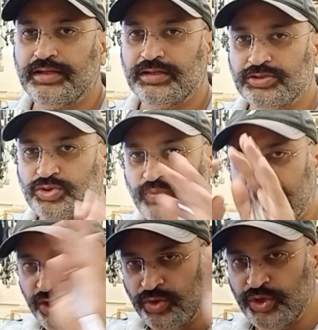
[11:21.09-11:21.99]
So when
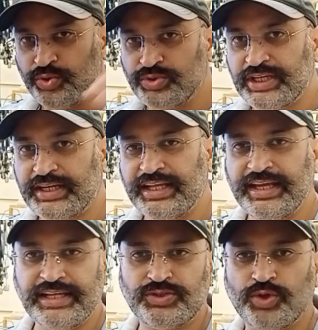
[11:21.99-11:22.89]
you use a
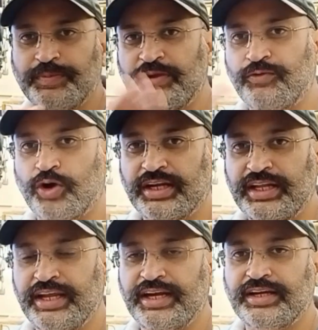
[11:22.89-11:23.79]

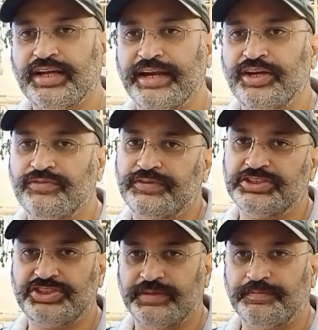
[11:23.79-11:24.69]
TSOP48 kind of a
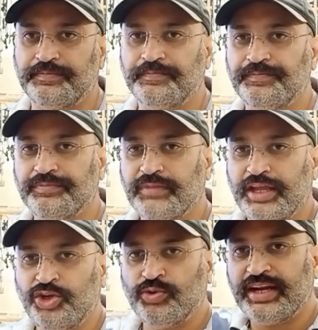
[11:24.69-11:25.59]
chip and
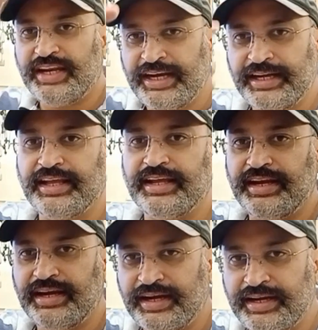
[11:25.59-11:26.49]
you are heating
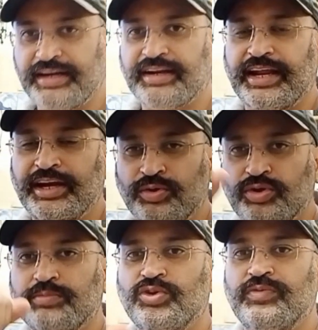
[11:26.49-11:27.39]
it and trying to
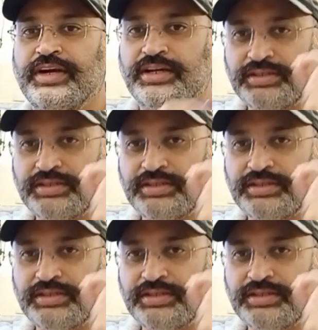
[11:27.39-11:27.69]
remove it,